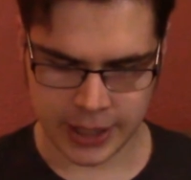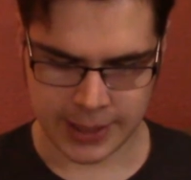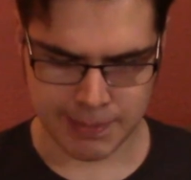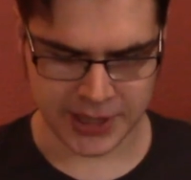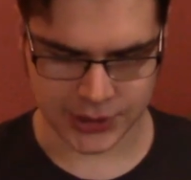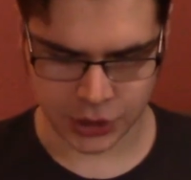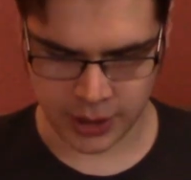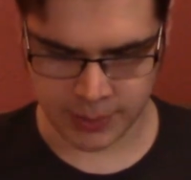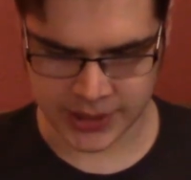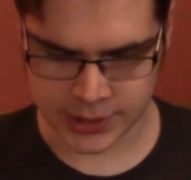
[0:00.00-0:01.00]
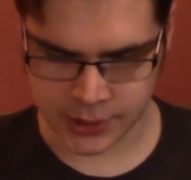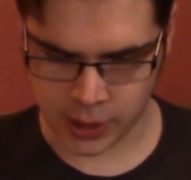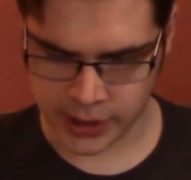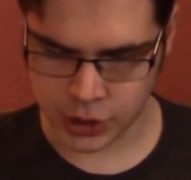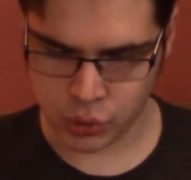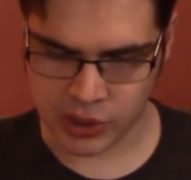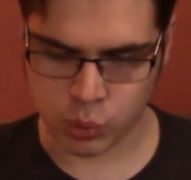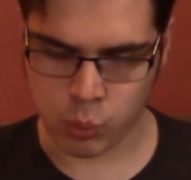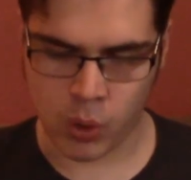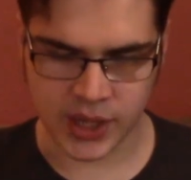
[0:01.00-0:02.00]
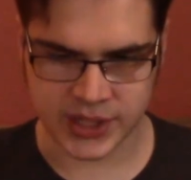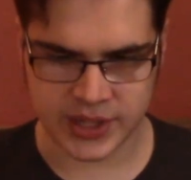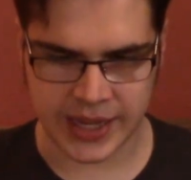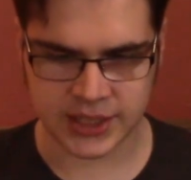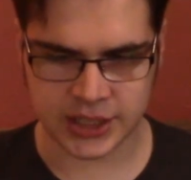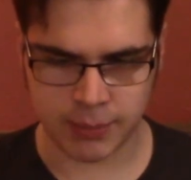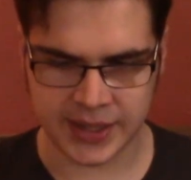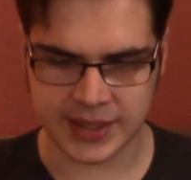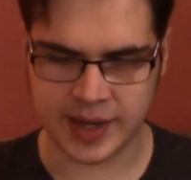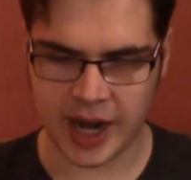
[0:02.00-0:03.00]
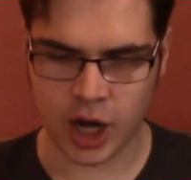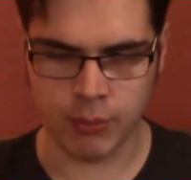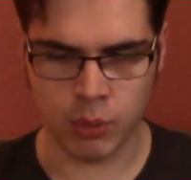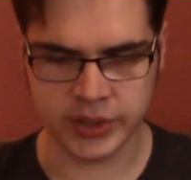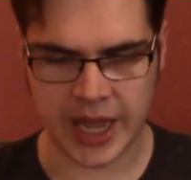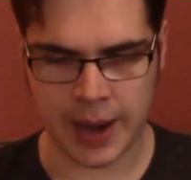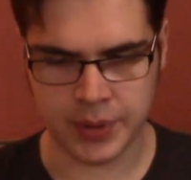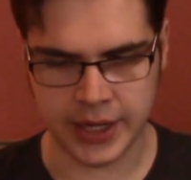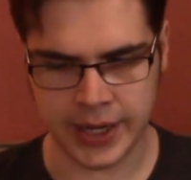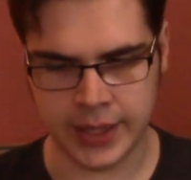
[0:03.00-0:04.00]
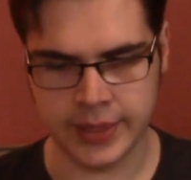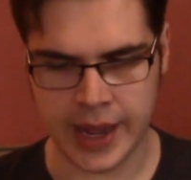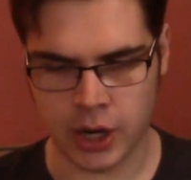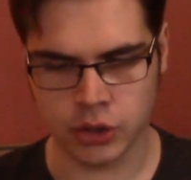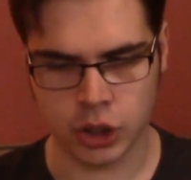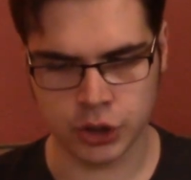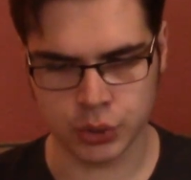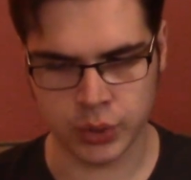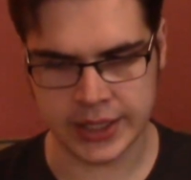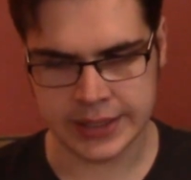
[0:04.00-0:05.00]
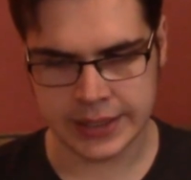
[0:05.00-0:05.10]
Mr. and Mrs. Darling knew at once that something terrible was happening in their nursery,